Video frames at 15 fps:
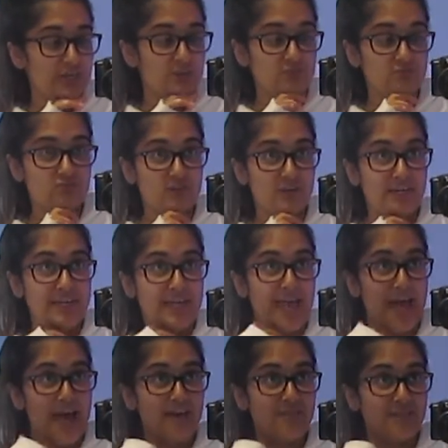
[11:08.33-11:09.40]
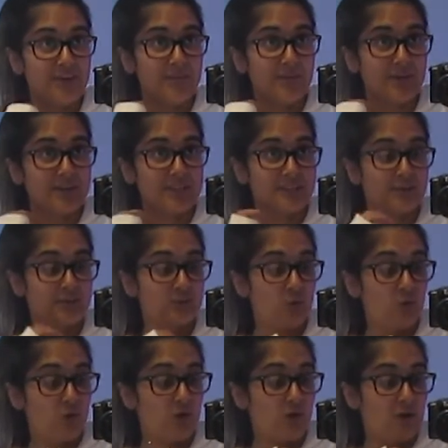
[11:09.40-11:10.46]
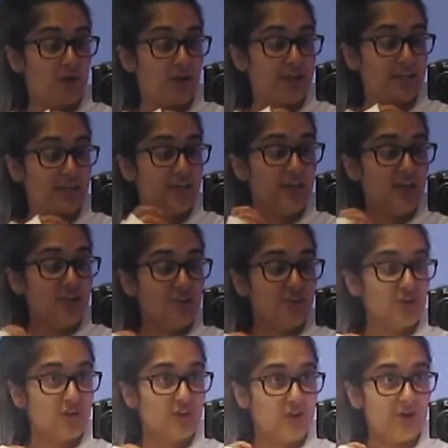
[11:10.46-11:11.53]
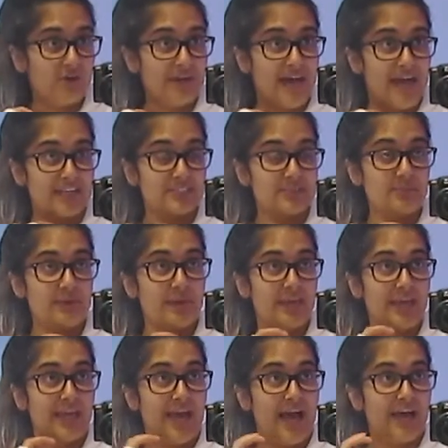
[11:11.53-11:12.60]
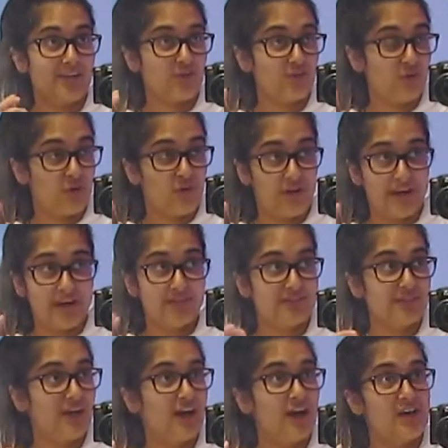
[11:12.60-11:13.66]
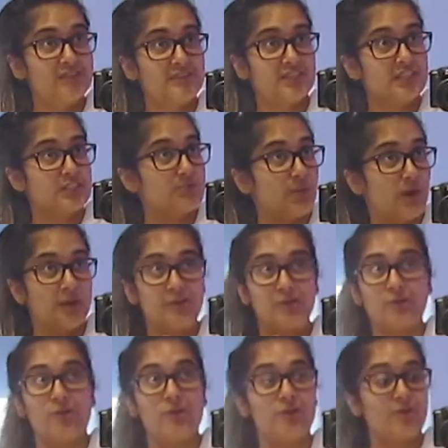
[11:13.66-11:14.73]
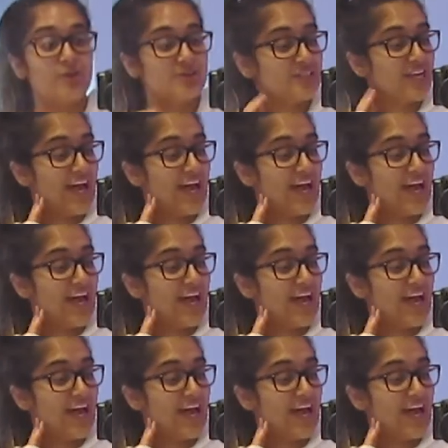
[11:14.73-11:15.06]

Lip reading: It was really heavy because it was all on like neuroanatomy and the cranial nerves, the spinal cord,